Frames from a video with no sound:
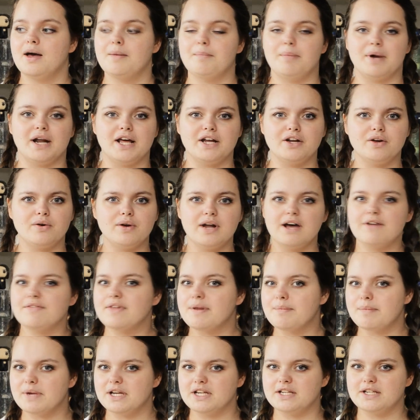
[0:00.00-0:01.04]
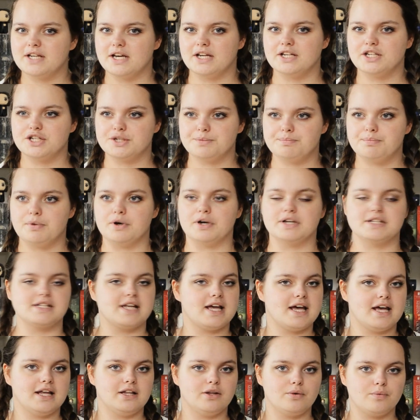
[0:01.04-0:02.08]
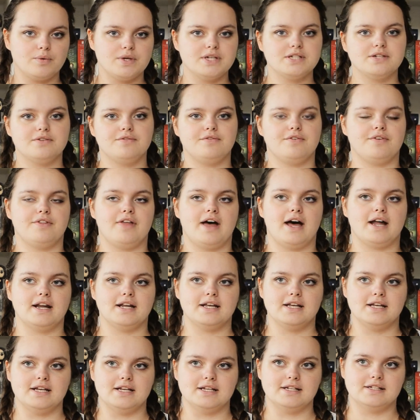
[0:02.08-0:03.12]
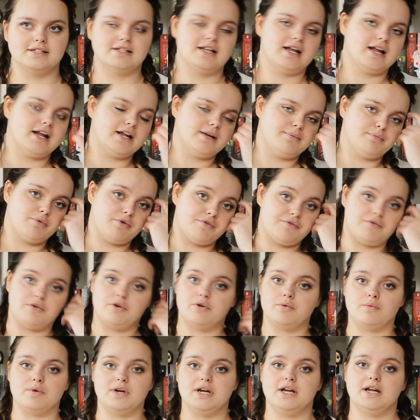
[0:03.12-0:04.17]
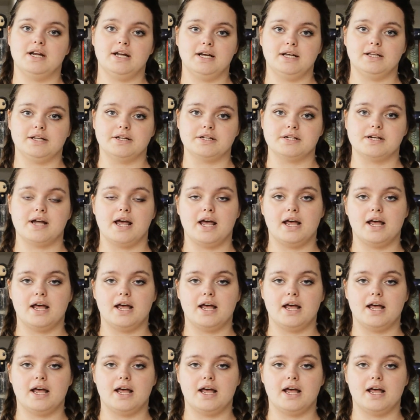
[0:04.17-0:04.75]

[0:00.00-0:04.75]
But I don't have that many Danish books, and the reason for that is that I prefer to read in English.